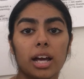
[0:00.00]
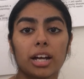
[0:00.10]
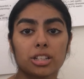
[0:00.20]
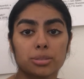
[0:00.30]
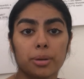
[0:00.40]

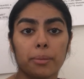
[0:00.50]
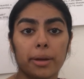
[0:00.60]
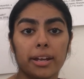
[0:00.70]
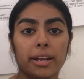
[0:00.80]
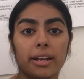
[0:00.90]
our
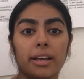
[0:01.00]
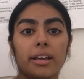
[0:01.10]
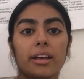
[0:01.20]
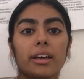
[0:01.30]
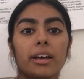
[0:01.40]
experiment,
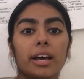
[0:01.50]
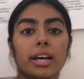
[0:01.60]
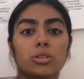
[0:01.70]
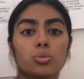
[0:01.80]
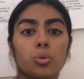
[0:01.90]

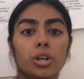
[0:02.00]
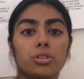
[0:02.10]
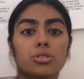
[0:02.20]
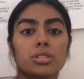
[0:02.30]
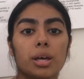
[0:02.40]
as our
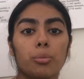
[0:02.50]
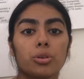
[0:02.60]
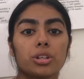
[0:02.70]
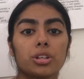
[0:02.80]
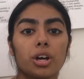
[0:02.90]

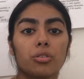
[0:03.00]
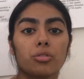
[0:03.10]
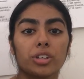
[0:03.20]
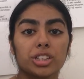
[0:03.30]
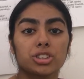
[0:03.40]
samples did
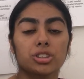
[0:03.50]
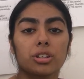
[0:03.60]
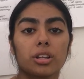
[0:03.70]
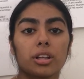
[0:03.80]
not reach